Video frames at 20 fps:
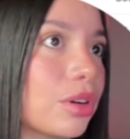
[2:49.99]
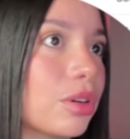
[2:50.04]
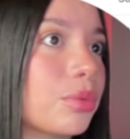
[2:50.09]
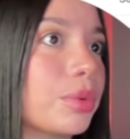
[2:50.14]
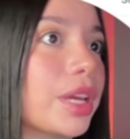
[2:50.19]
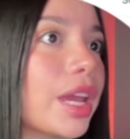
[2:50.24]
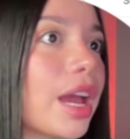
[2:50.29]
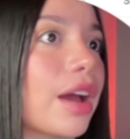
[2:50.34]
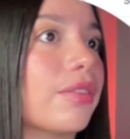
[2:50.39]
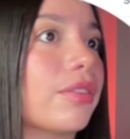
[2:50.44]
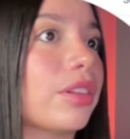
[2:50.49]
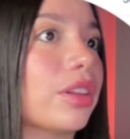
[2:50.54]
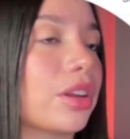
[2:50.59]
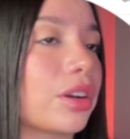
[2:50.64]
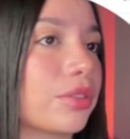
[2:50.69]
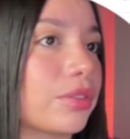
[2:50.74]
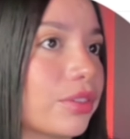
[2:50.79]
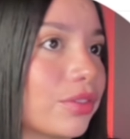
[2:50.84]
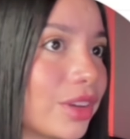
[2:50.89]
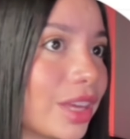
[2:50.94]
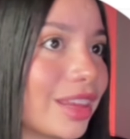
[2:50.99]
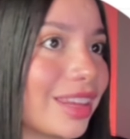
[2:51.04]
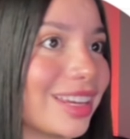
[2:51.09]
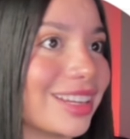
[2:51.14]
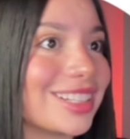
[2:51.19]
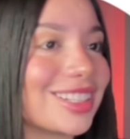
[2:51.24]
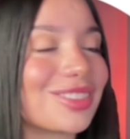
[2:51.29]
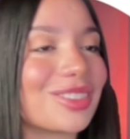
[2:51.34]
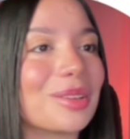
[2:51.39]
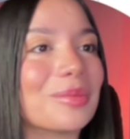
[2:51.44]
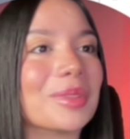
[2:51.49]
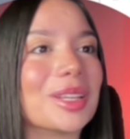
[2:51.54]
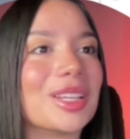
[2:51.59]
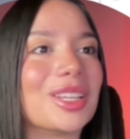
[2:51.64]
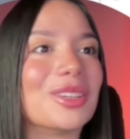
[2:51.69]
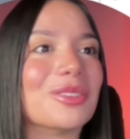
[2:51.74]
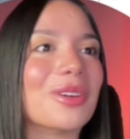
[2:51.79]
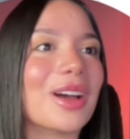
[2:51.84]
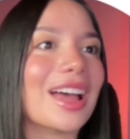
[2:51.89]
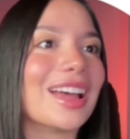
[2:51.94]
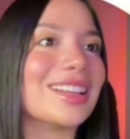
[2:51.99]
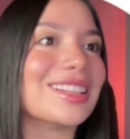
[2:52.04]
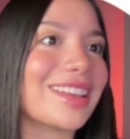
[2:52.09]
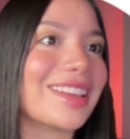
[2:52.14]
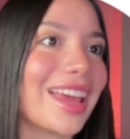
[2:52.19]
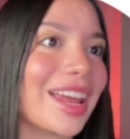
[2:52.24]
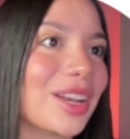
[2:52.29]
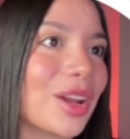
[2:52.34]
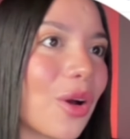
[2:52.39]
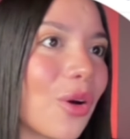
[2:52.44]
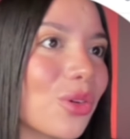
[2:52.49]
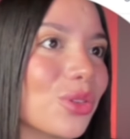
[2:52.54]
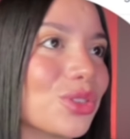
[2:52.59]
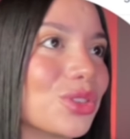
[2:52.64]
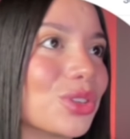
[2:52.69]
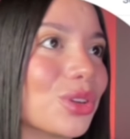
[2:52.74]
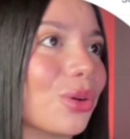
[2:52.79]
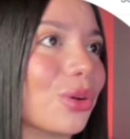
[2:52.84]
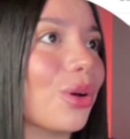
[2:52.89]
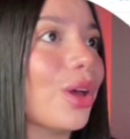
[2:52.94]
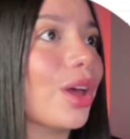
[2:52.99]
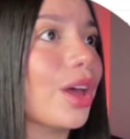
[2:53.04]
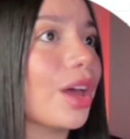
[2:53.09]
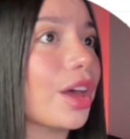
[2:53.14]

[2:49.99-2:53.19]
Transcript: We have a lot of affiliates from the US, and also